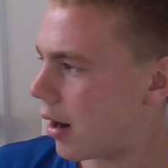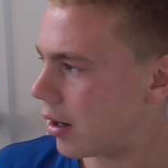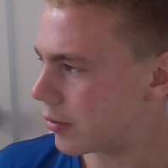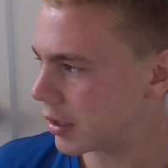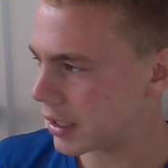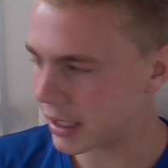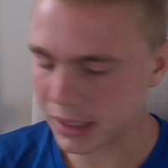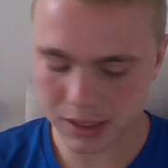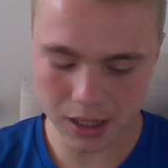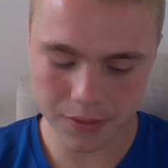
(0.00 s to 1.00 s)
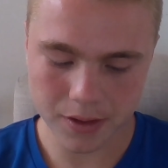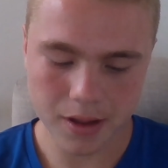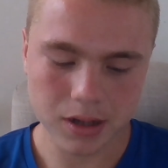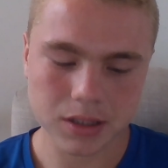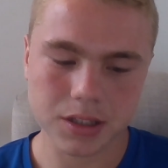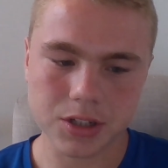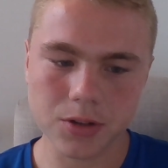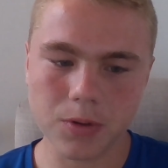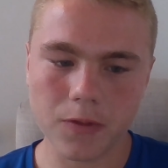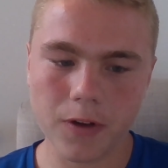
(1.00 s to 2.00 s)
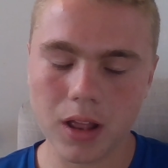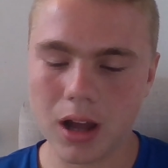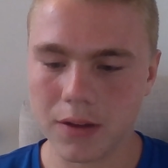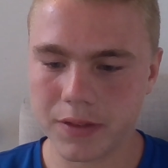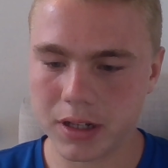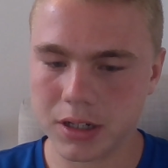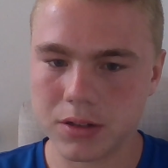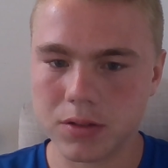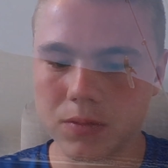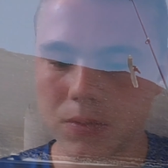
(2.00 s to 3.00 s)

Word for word: uh, reel it in and stuff the tube won't fall off and then